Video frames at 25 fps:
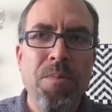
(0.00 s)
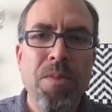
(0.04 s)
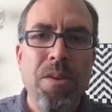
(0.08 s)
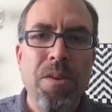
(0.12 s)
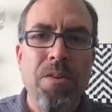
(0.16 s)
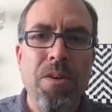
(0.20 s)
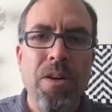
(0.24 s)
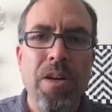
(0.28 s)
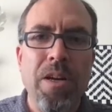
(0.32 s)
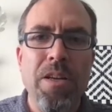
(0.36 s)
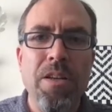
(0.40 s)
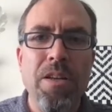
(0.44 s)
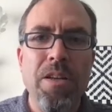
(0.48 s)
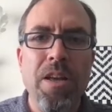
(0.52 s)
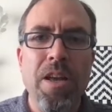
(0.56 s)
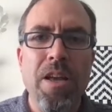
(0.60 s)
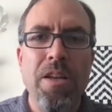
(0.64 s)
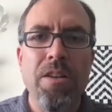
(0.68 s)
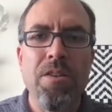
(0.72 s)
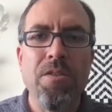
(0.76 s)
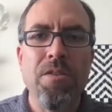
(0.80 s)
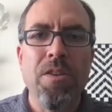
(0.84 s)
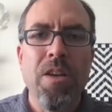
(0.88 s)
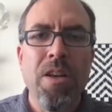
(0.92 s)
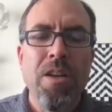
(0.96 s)
right?
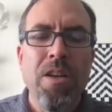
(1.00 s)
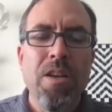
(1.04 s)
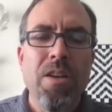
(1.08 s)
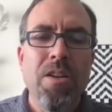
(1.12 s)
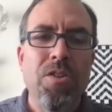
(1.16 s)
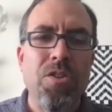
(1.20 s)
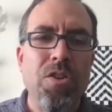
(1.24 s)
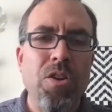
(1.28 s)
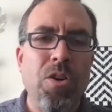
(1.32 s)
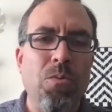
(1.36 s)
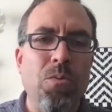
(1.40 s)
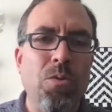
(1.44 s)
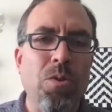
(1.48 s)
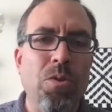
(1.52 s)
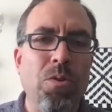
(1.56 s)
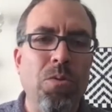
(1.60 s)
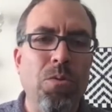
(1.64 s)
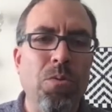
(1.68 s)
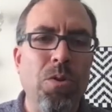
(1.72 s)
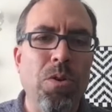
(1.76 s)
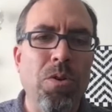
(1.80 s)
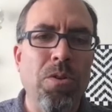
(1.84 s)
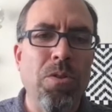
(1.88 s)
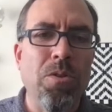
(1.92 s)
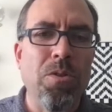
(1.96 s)
And so
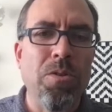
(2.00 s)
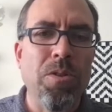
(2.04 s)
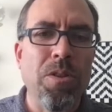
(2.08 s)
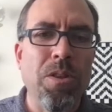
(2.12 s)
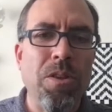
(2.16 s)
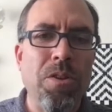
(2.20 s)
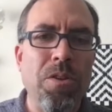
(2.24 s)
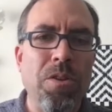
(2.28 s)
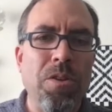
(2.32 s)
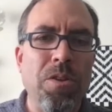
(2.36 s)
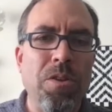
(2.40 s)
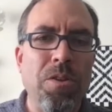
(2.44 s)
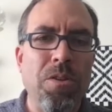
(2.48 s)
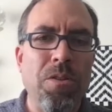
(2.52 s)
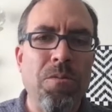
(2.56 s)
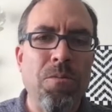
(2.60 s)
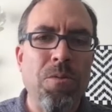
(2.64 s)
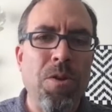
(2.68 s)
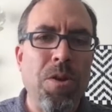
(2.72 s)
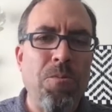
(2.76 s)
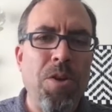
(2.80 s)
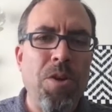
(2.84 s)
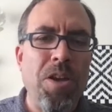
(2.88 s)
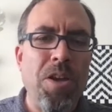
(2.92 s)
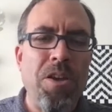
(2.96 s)

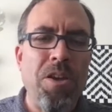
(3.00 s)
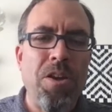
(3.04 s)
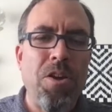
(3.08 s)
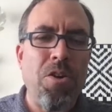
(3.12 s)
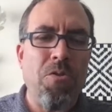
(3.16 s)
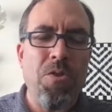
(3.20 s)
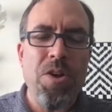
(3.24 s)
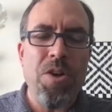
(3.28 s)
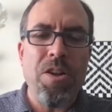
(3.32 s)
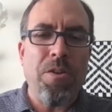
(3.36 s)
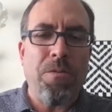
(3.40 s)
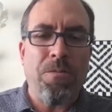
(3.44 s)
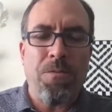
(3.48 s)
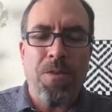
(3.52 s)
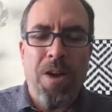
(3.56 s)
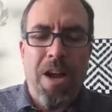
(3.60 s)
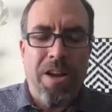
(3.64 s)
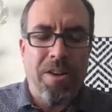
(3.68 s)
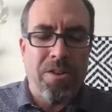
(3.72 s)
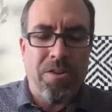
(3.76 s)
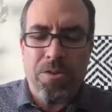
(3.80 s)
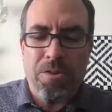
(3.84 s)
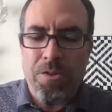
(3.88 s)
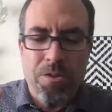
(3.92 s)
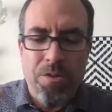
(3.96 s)
we can go into
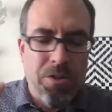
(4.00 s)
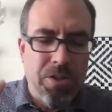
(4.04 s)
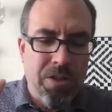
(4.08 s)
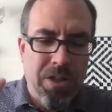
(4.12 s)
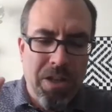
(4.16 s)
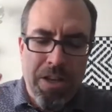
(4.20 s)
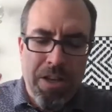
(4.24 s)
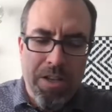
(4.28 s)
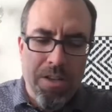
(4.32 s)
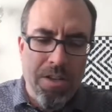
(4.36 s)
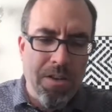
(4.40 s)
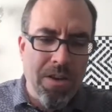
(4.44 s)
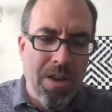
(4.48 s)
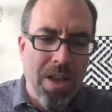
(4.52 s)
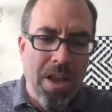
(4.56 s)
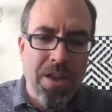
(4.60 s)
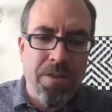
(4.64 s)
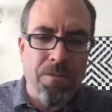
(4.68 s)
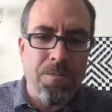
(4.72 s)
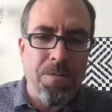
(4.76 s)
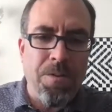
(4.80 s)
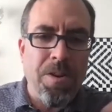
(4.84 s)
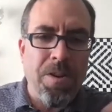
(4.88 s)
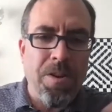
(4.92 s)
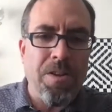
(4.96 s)
fractals in
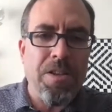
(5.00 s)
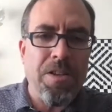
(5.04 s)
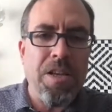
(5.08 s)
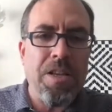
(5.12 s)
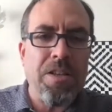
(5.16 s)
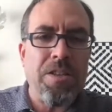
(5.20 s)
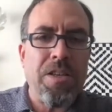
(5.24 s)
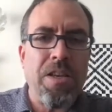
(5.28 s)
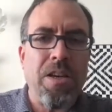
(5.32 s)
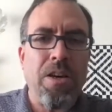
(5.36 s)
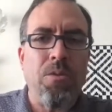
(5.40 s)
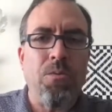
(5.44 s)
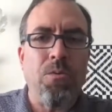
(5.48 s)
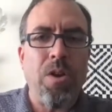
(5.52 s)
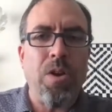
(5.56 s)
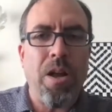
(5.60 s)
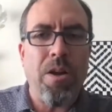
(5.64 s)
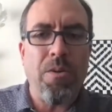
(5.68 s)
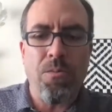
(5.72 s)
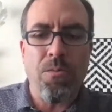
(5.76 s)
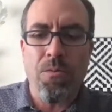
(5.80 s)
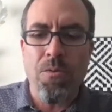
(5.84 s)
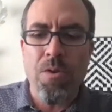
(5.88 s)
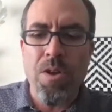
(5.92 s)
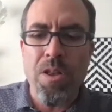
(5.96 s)
infinite detail. What I
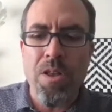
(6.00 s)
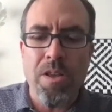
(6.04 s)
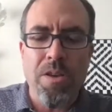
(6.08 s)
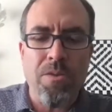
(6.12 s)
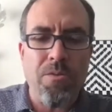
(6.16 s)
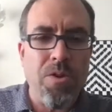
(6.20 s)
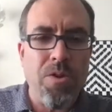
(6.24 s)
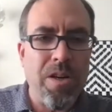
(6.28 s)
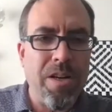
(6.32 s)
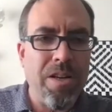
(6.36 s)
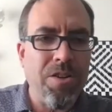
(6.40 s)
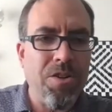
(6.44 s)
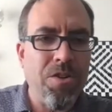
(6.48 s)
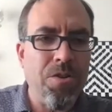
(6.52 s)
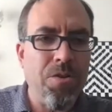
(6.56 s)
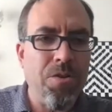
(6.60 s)
really want to do,